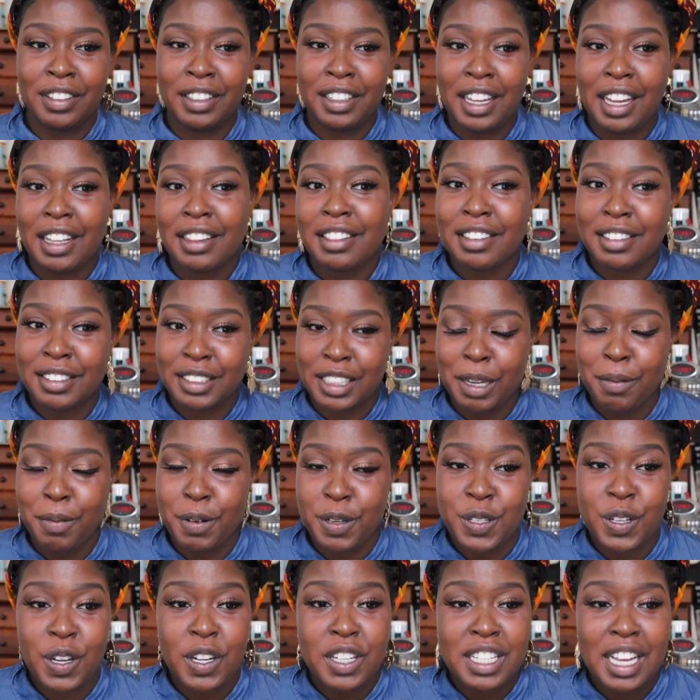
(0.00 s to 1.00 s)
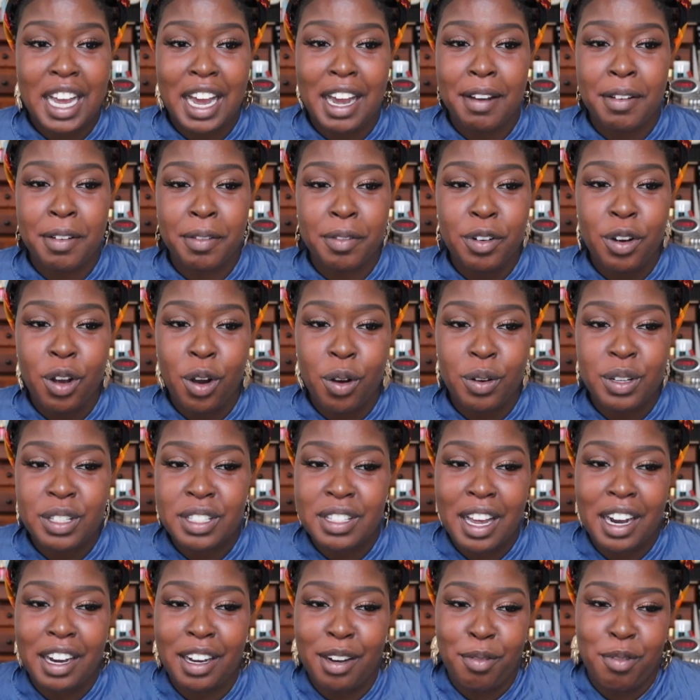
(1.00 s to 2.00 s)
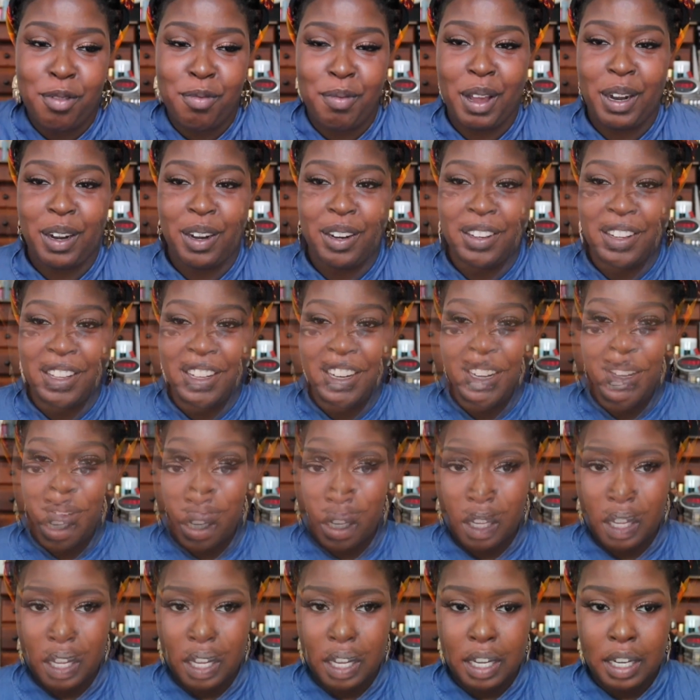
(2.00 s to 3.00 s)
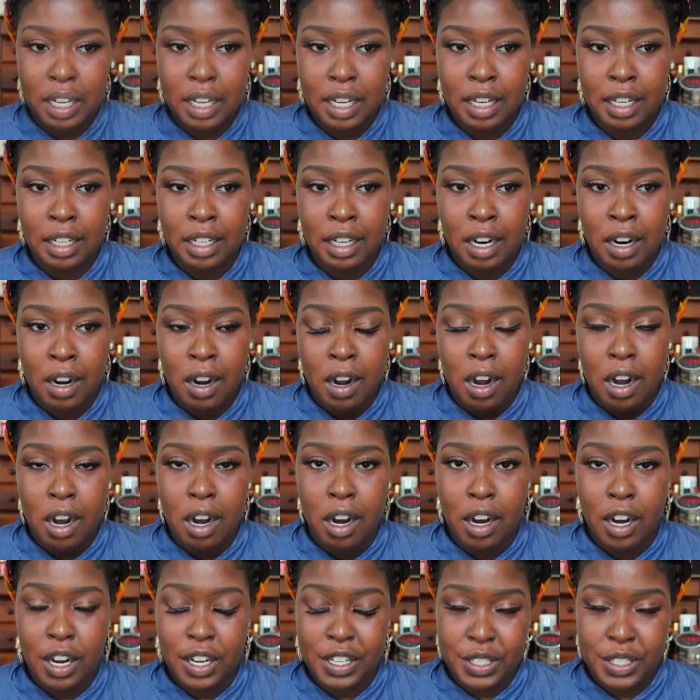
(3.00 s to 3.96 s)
get the same results. I know it's not gonna be better than it.